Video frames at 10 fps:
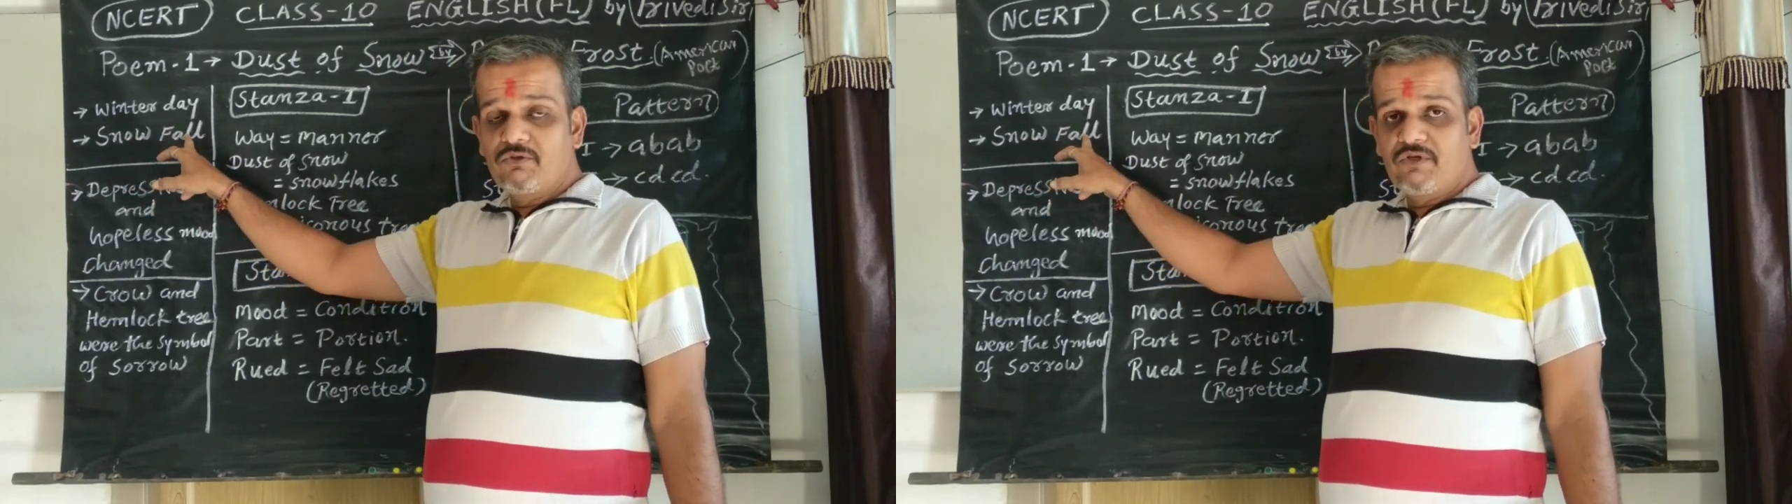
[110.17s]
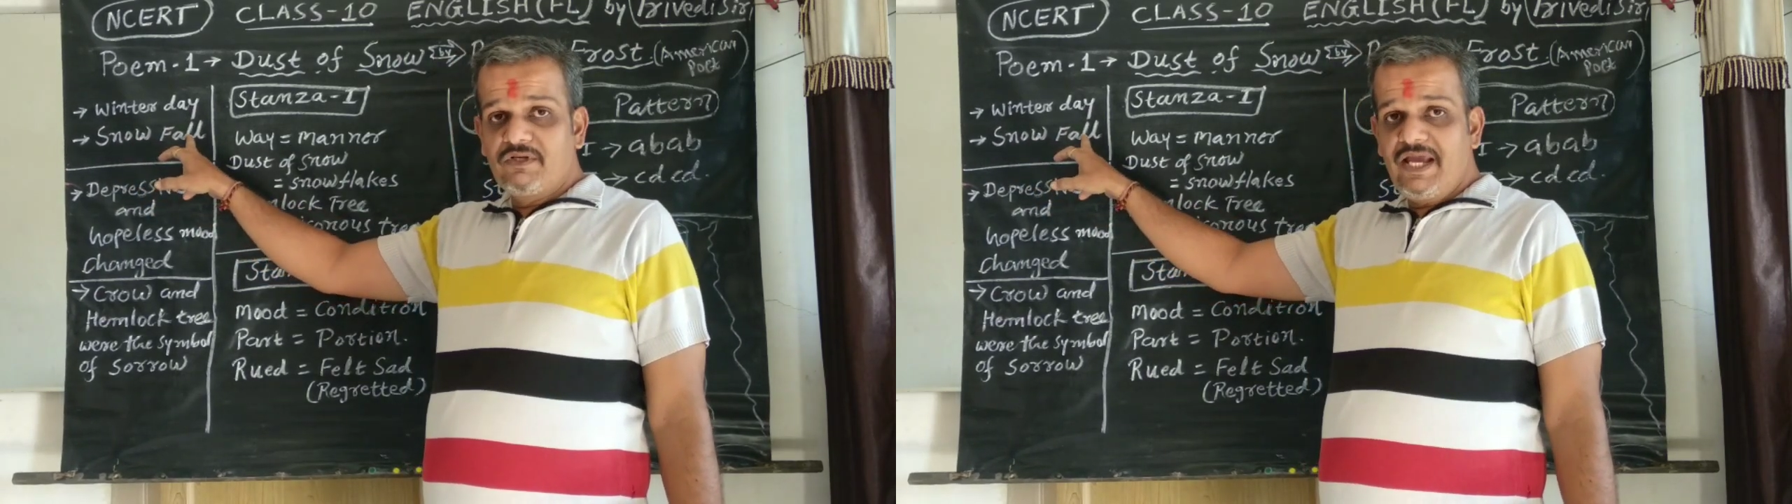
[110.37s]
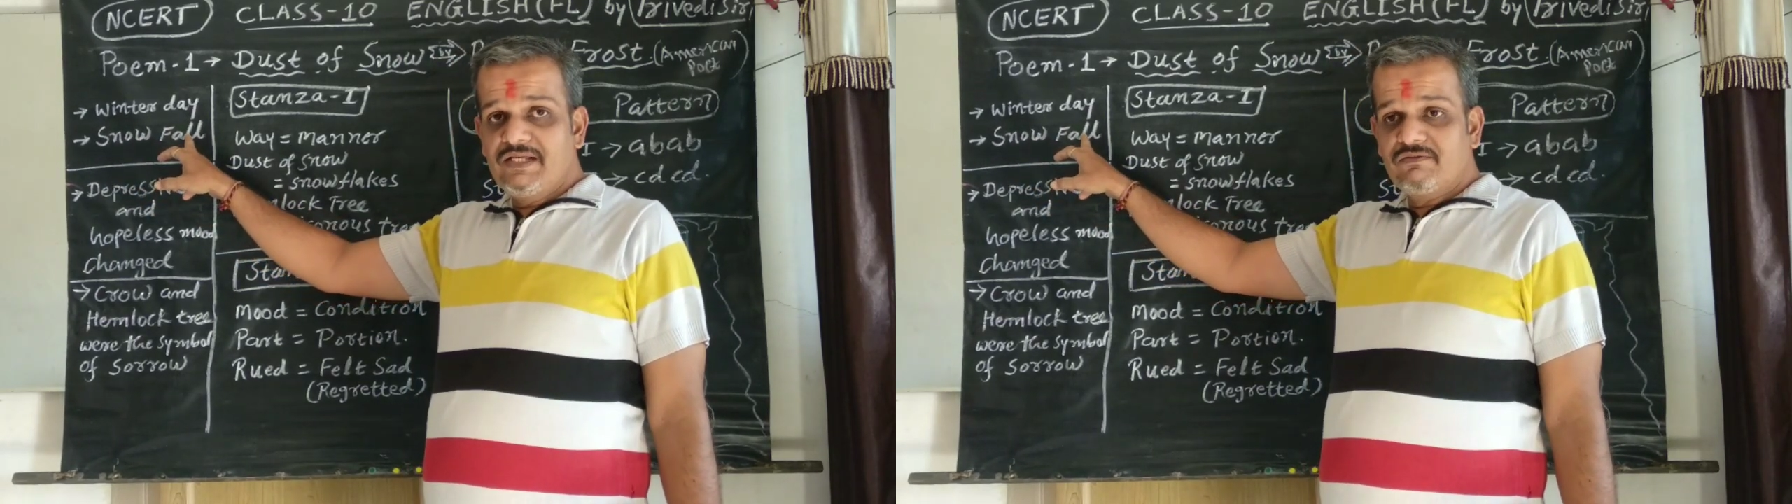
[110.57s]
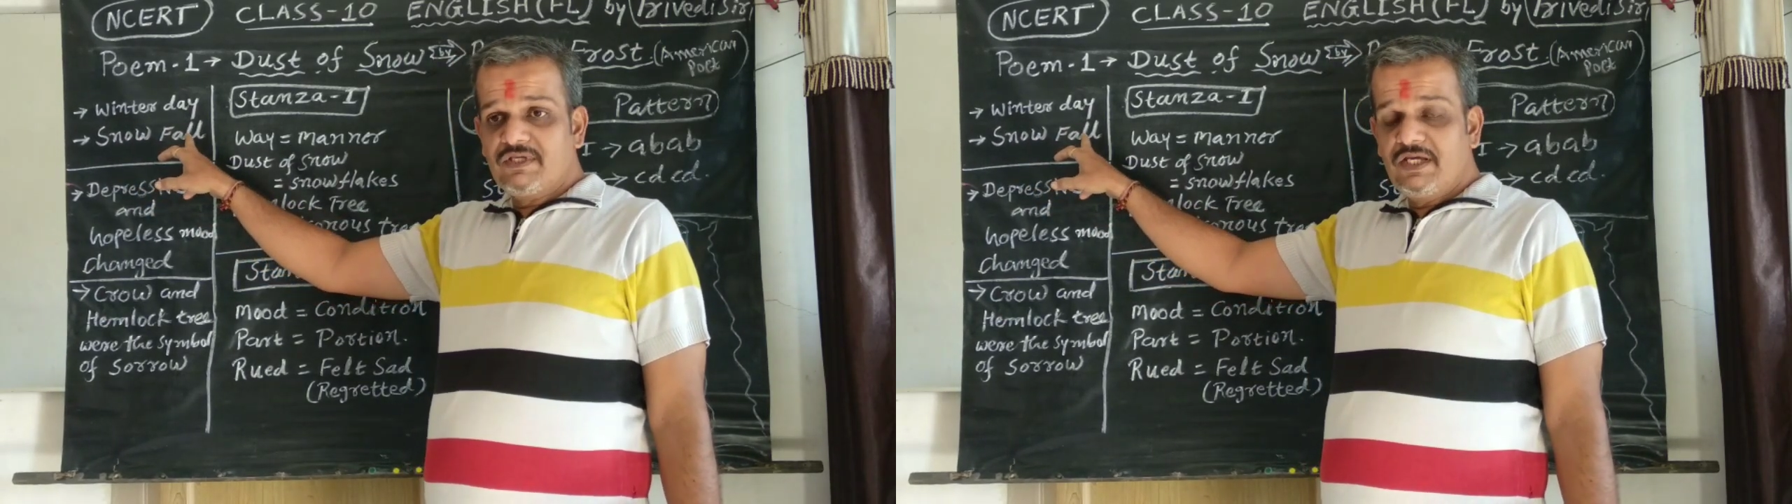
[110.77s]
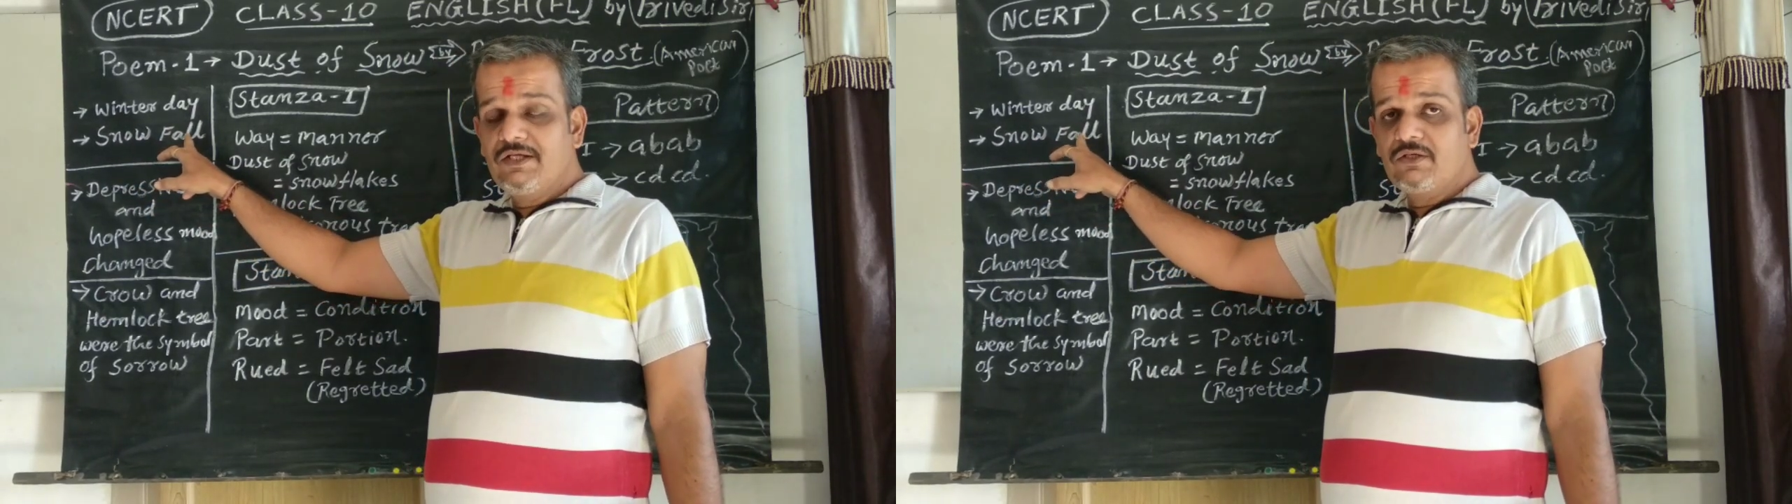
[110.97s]
to the
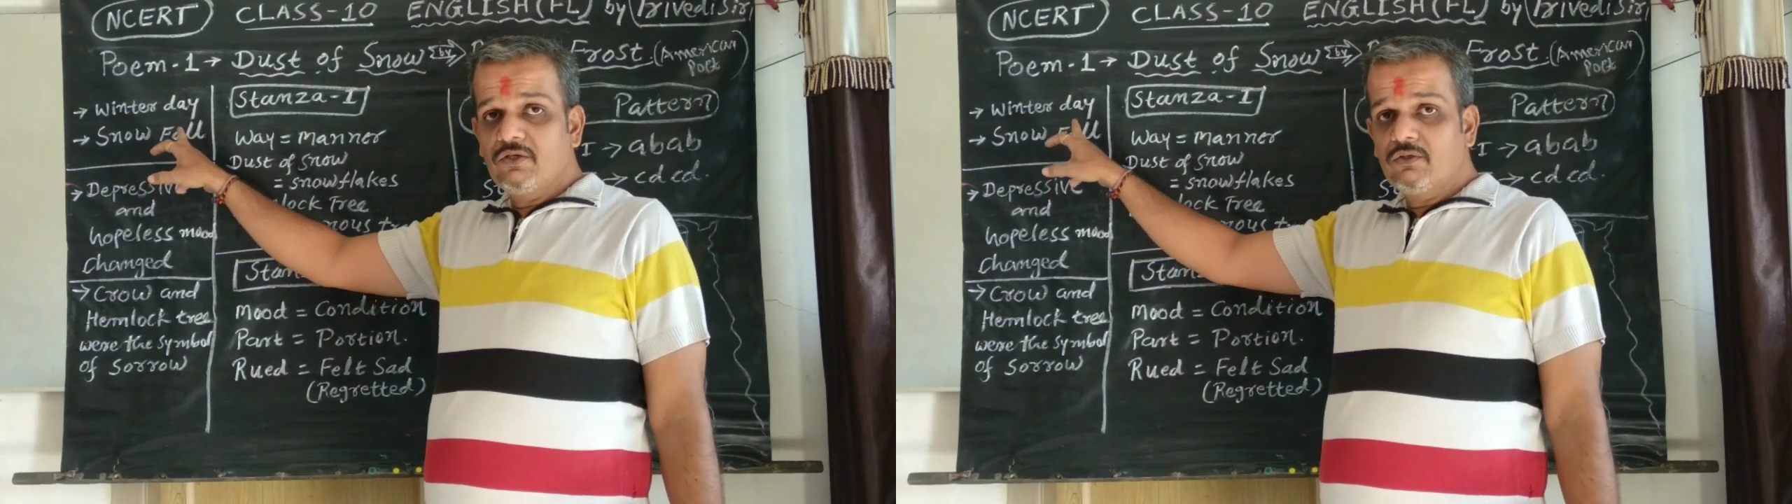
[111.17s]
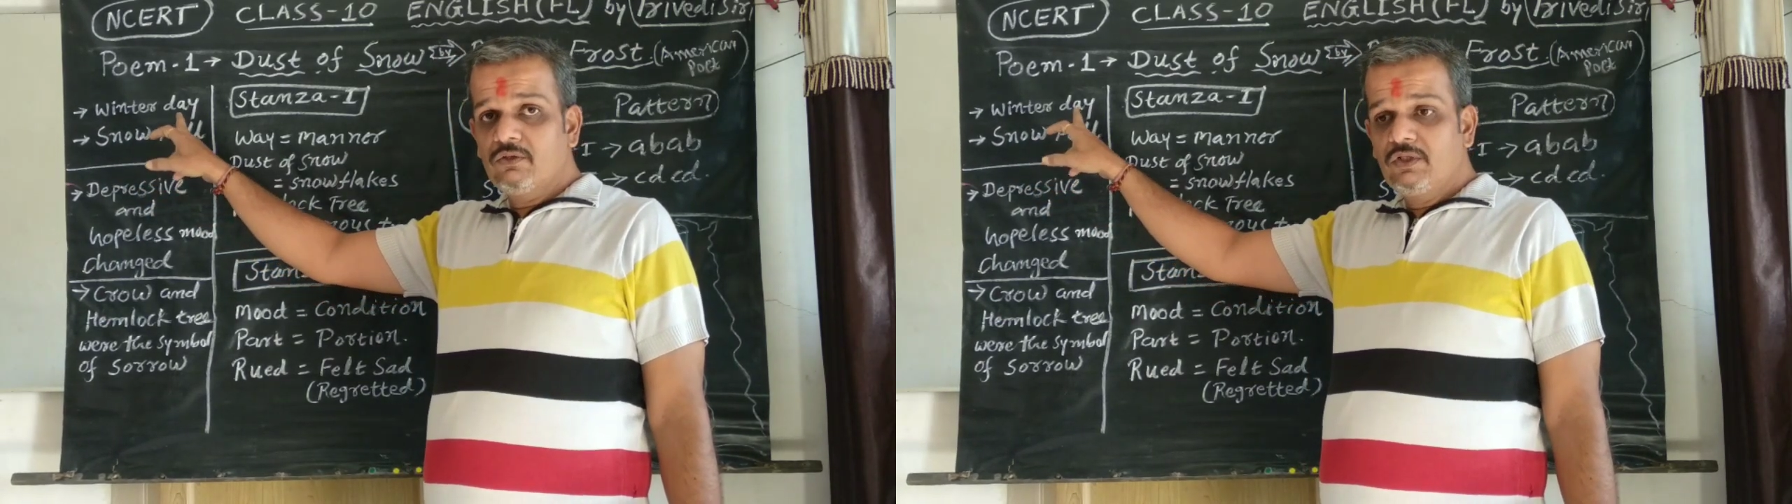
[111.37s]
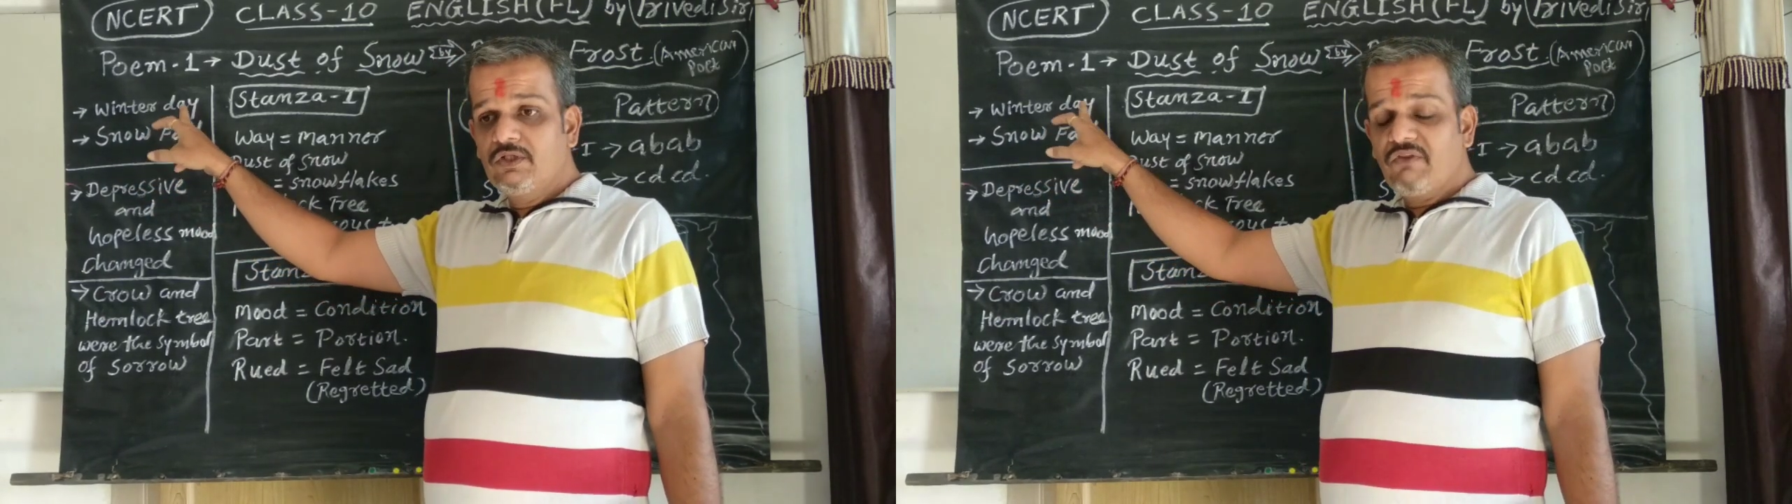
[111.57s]
days into